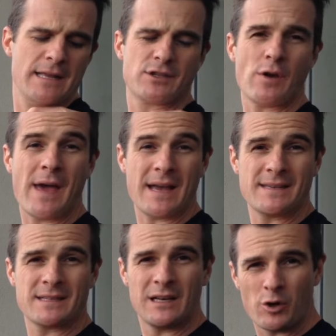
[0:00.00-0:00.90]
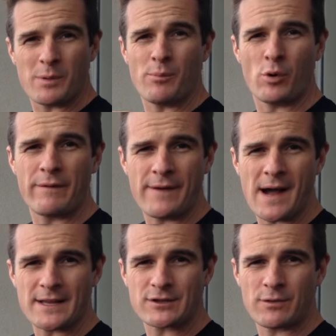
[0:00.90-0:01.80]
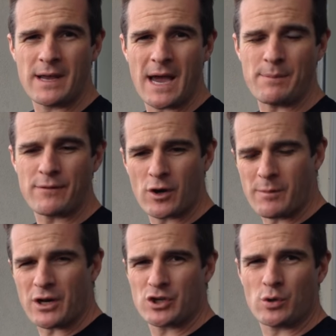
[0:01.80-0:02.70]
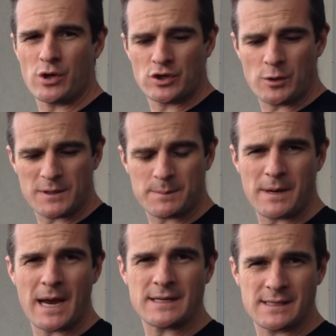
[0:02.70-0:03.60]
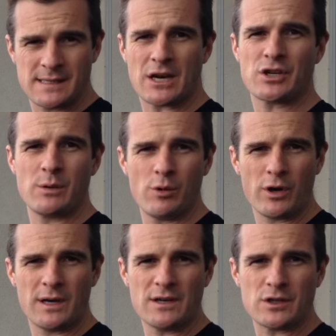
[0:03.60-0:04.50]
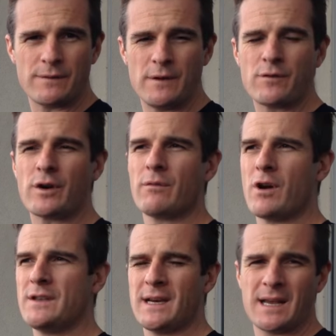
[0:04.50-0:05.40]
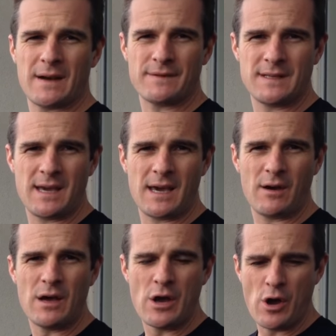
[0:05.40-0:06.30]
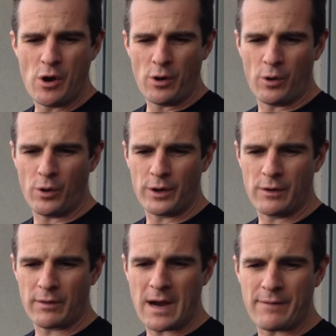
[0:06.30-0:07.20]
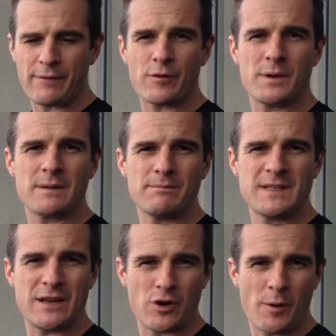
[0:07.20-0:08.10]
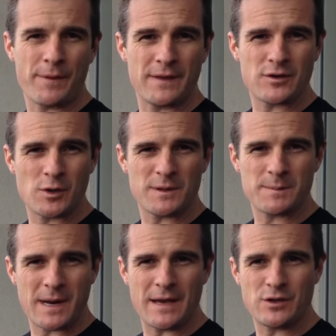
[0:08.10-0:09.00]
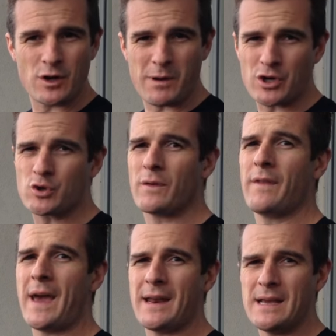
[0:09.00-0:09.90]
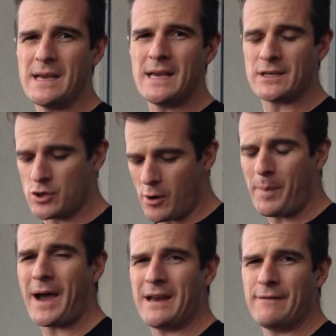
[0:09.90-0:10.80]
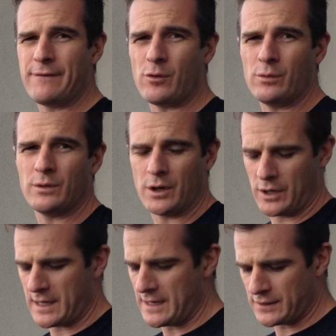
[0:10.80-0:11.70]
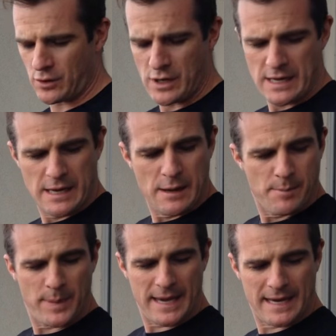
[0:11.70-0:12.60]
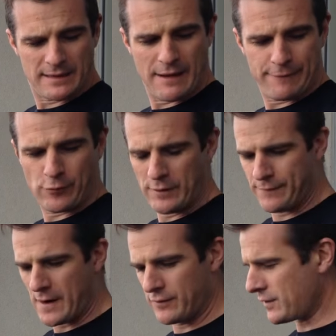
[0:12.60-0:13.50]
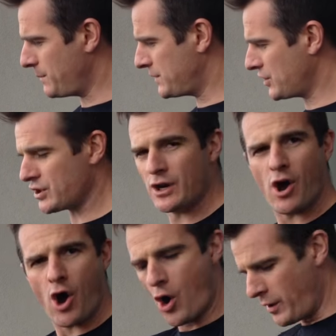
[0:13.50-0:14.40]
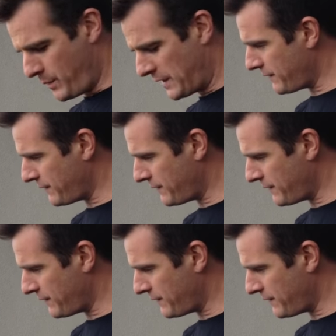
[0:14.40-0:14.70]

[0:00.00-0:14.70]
so that is a little bit more advanced rehab. You've got to make sure your supraspinatus is actually working. So if you've got a rotator cuff tear or you're recovering from a tendinopathy in the supraspinatus, you've got to make sure that that is not painful. Okay, so being in that 45 degree position on a bit